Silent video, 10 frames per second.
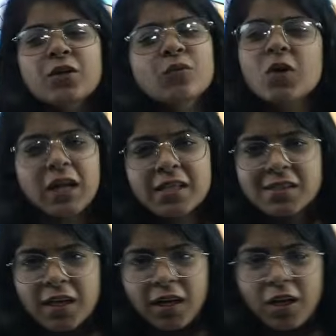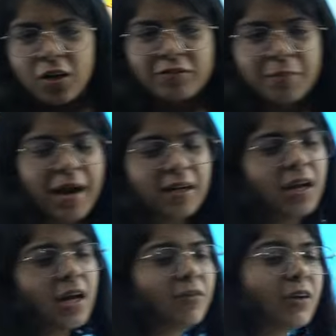won't ask the color of the bat.
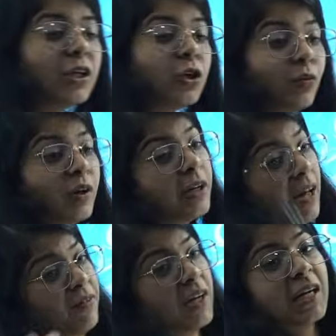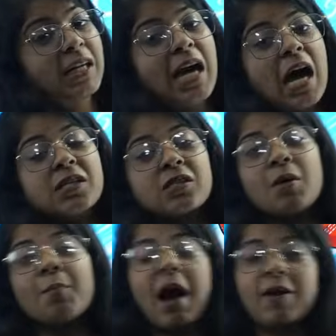You will definitely ask the
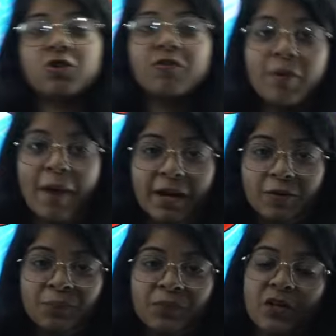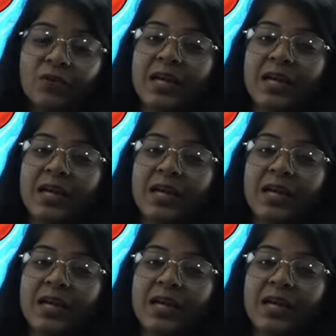mass of the bat. You will